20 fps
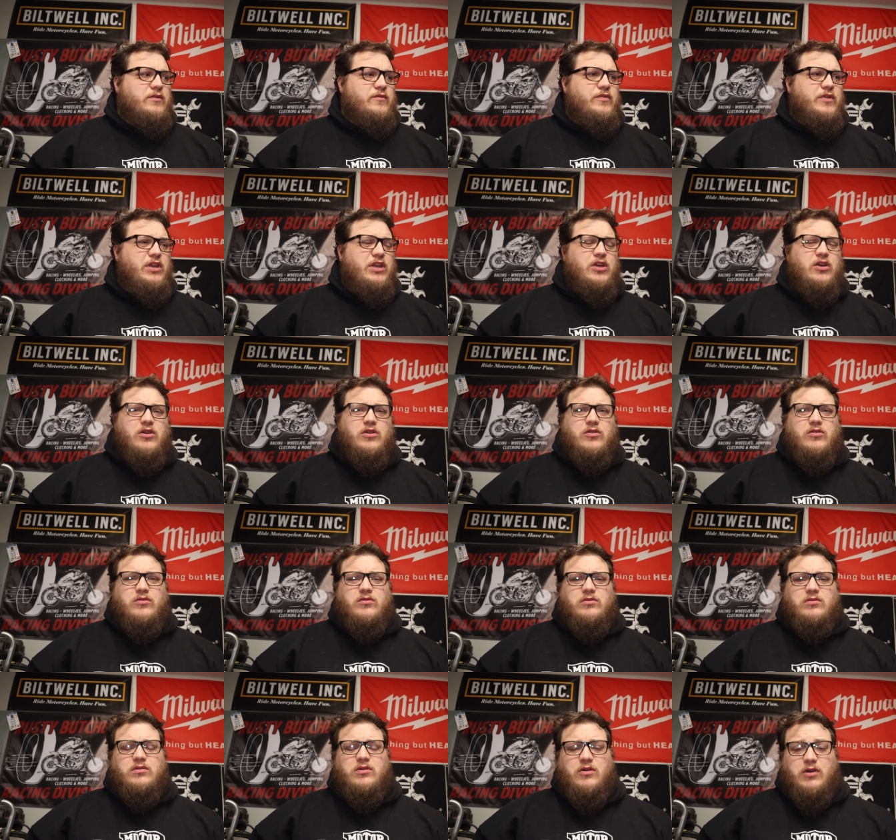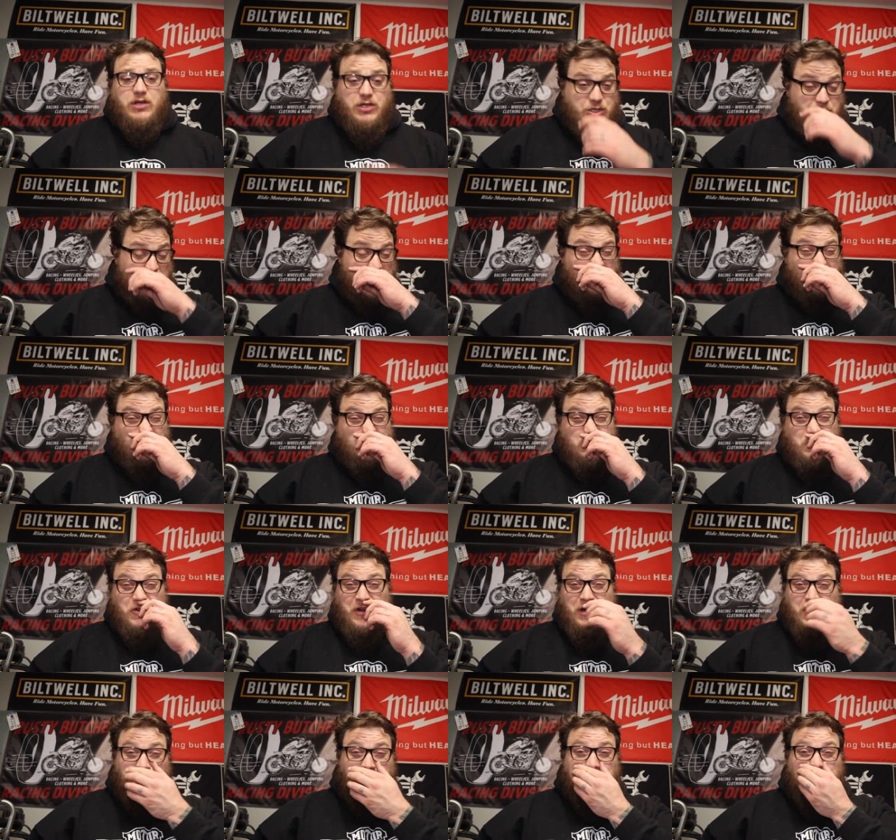a video or a channel
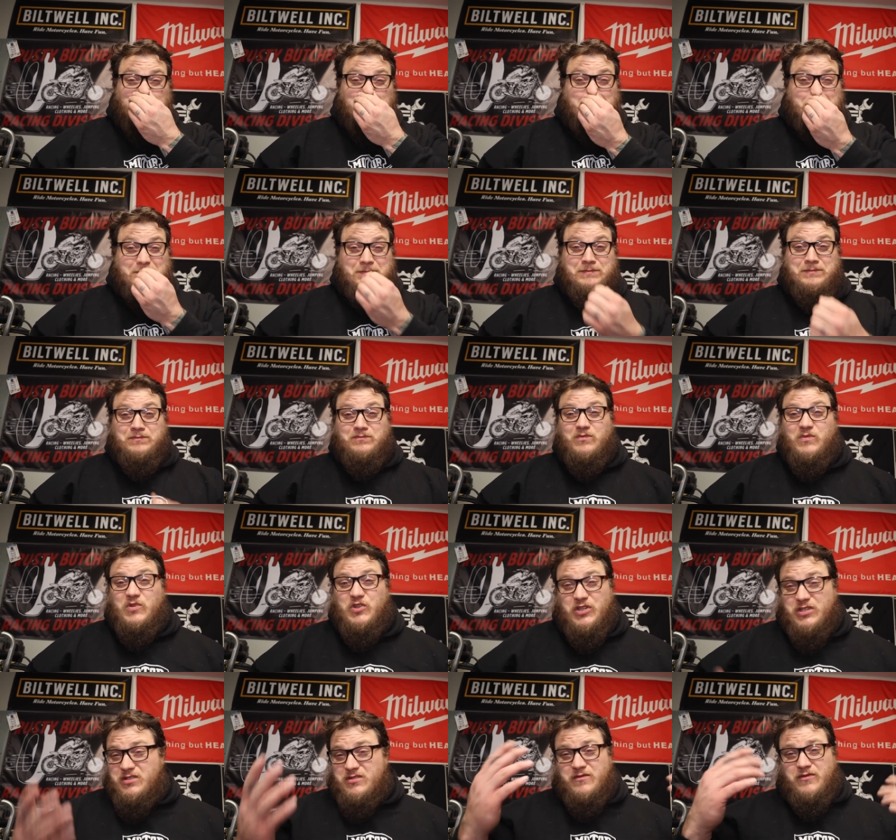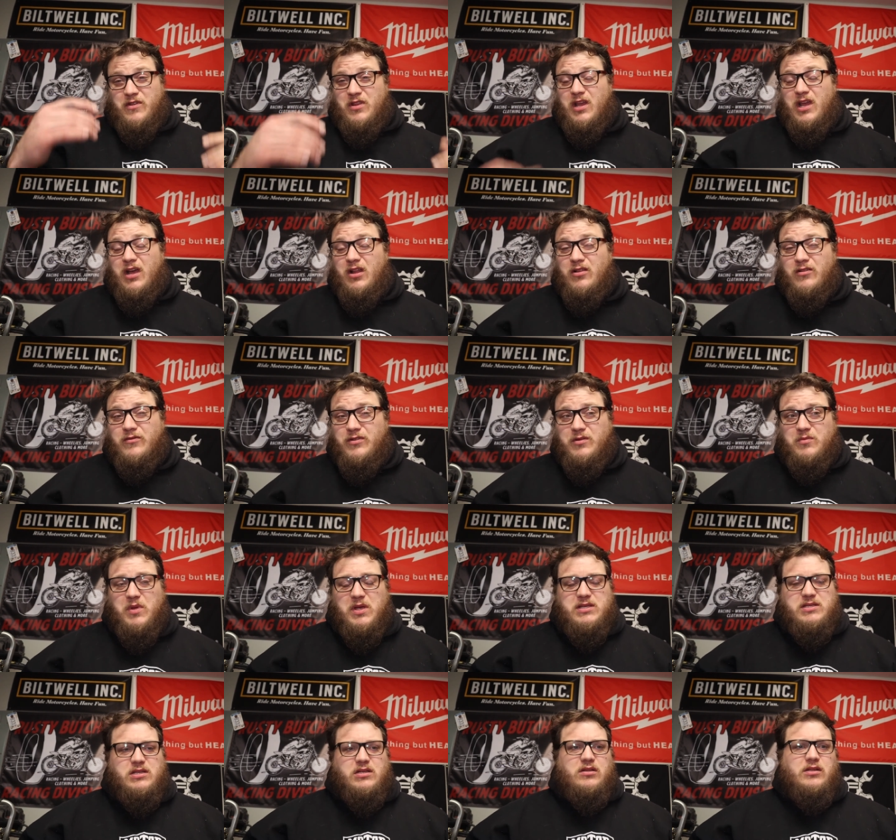trailer just for the hell of it
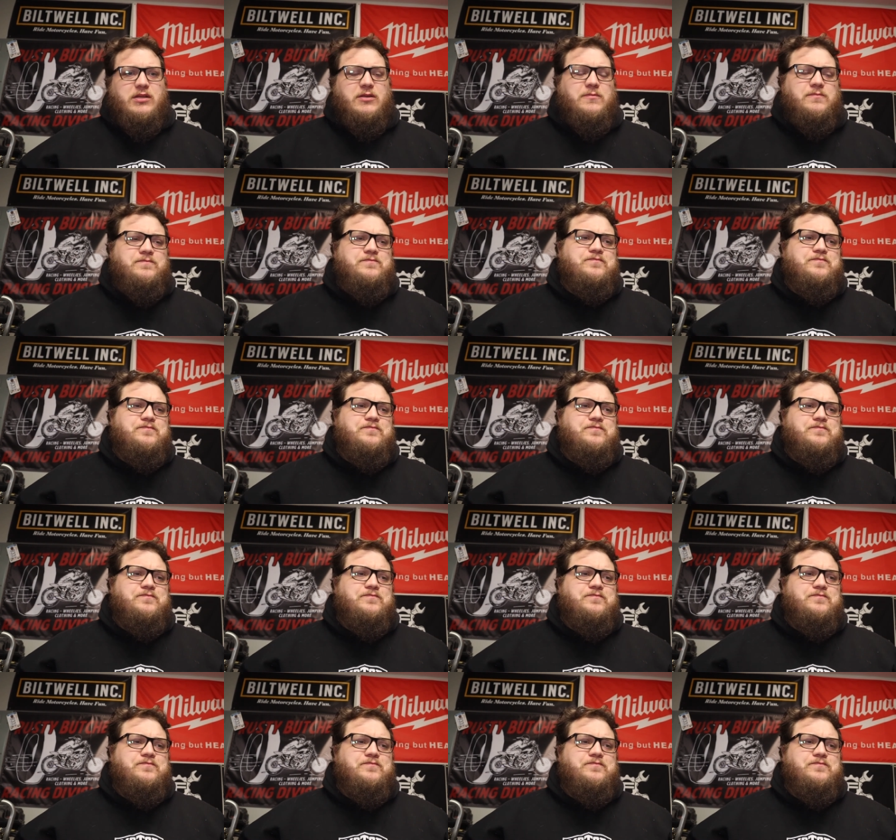basically.